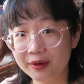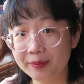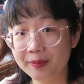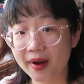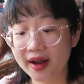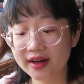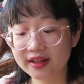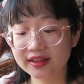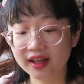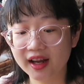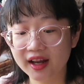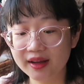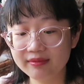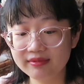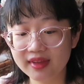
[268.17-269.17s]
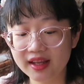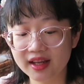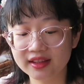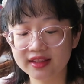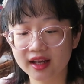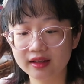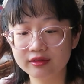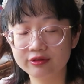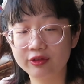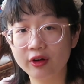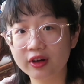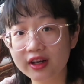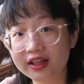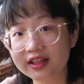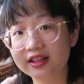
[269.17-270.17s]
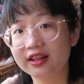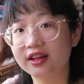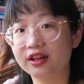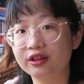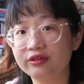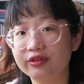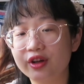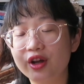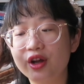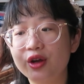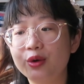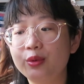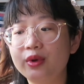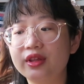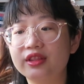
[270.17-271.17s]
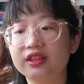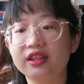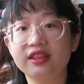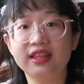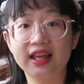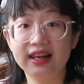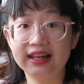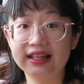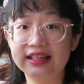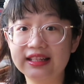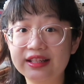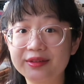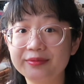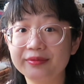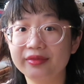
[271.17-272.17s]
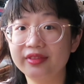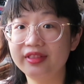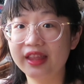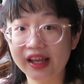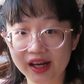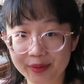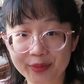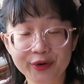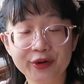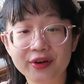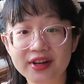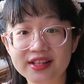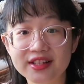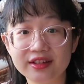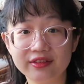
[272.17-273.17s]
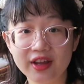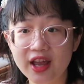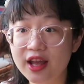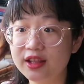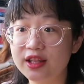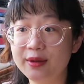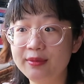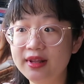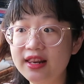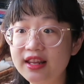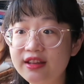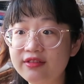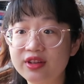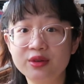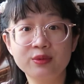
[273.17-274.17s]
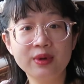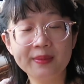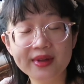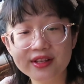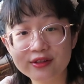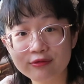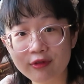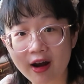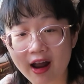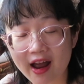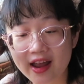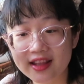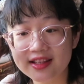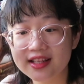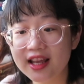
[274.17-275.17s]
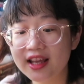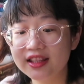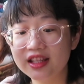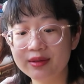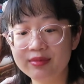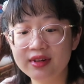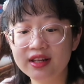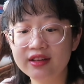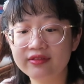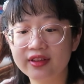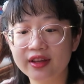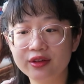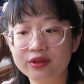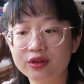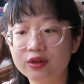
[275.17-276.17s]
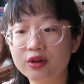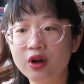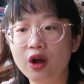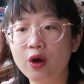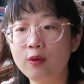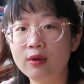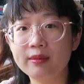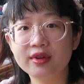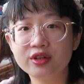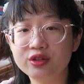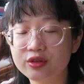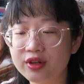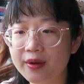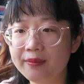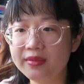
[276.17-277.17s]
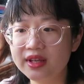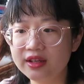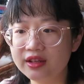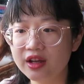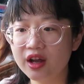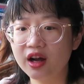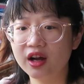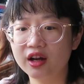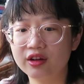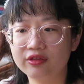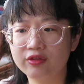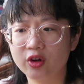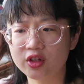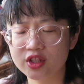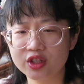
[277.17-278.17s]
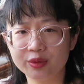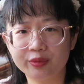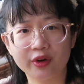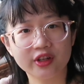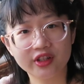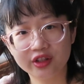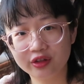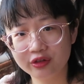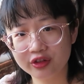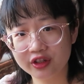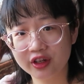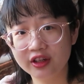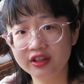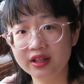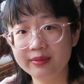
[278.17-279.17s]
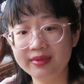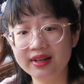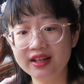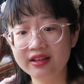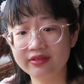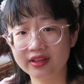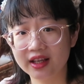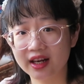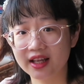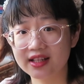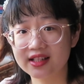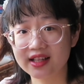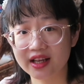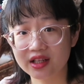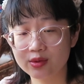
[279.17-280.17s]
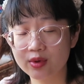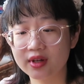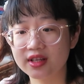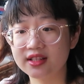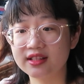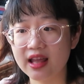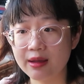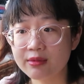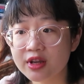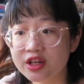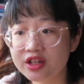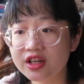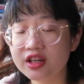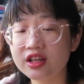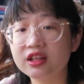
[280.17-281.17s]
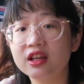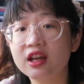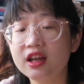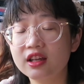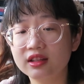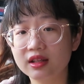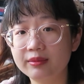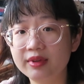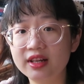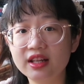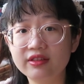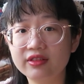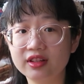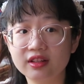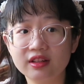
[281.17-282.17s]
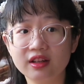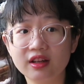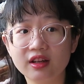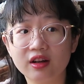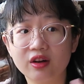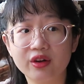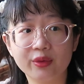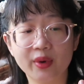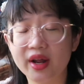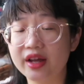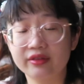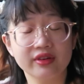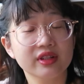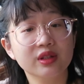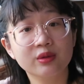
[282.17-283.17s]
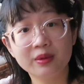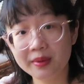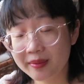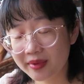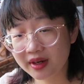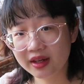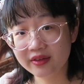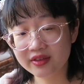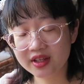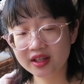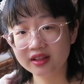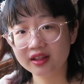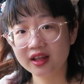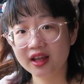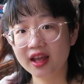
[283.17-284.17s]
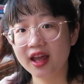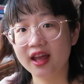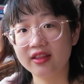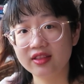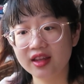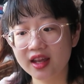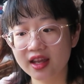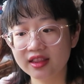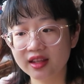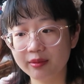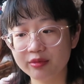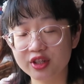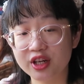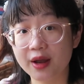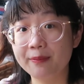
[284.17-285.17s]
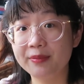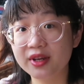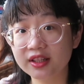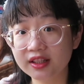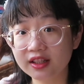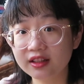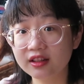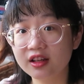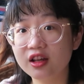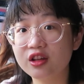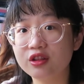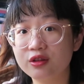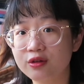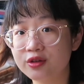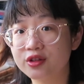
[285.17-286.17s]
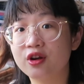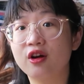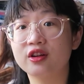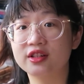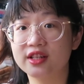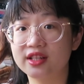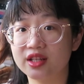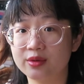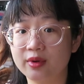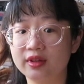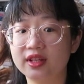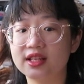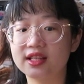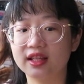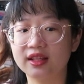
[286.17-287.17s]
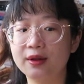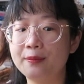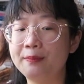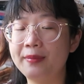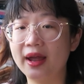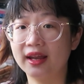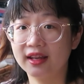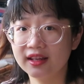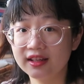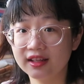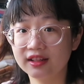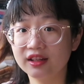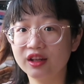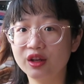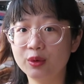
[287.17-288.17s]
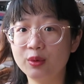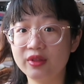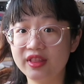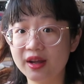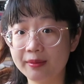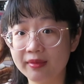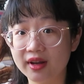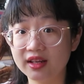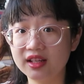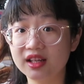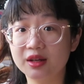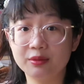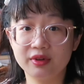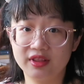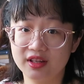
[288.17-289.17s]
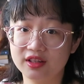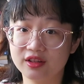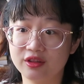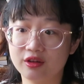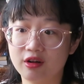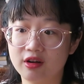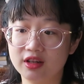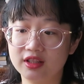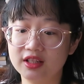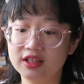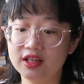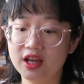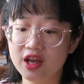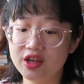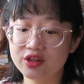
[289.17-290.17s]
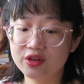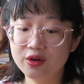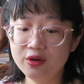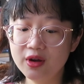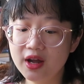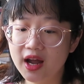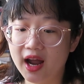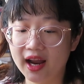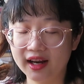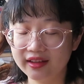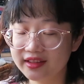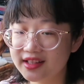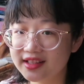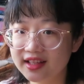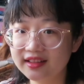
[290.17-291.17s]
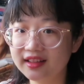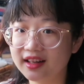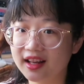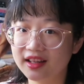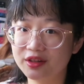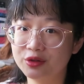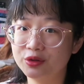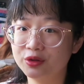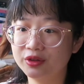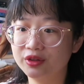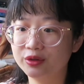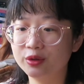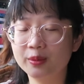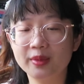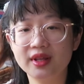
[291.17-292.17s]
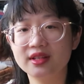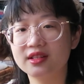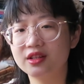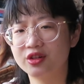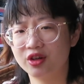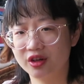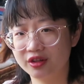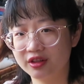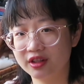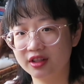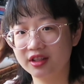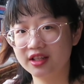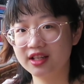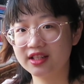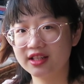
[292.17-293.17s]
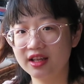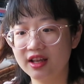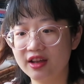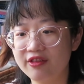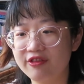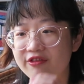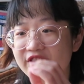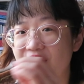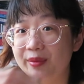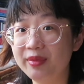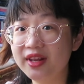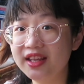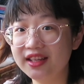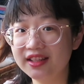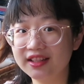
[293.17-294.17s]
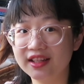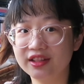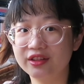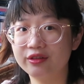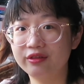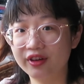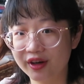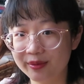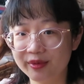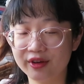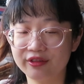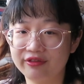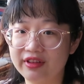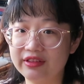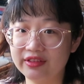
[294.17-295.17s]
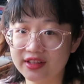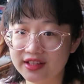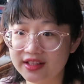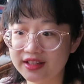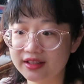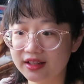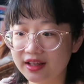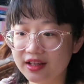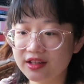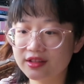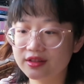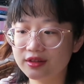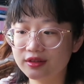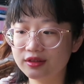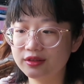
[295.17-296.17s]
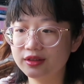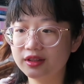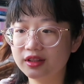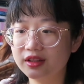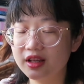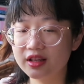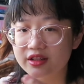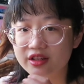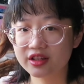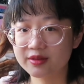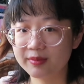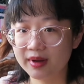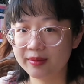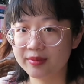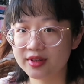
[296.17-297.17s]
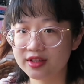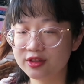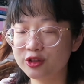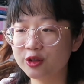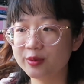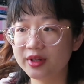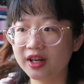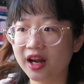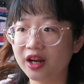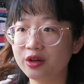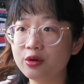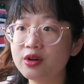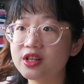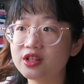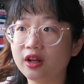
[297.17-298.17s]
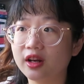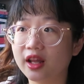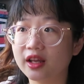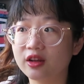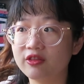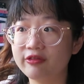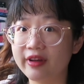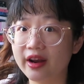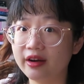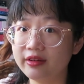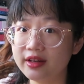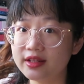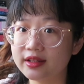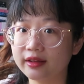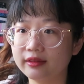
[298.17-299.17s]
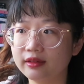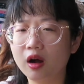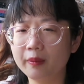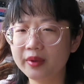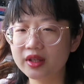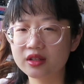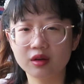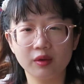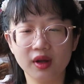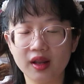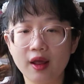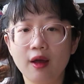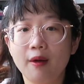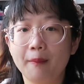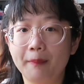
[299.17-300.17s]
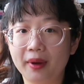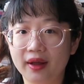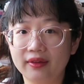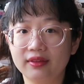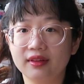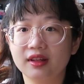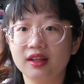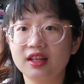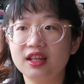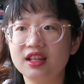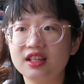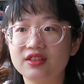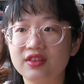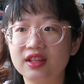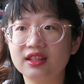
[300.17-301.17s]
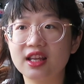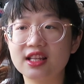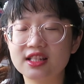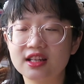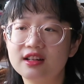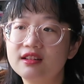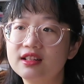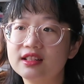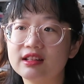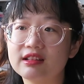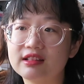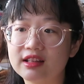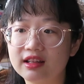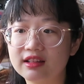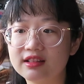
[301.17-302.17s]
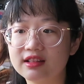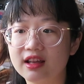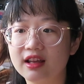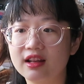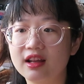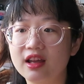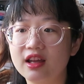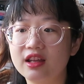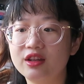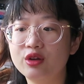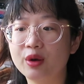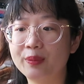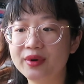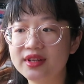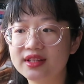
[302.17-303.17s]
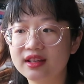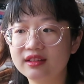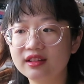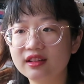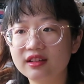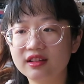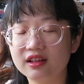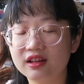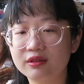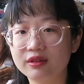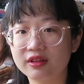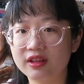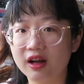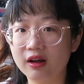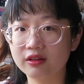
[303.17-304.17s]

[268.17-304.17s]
by the time they are done falling in love with their lady, they are progressive. They believe in women's rights. They believe that, you know, women shouldn't be forced into prostitution. They believe that like sex work is damaging. They believe in whatever the woman believes in, and they end up championing those causes as well. They started backing it with their money and with their authority. So I understand that, like, you know, the romance genre is firmly in the realm of fantasy. So that is just my personal opinion. I know it's not like fairies and hobbits or what, but It is fantastical in the sense that you are presented here with the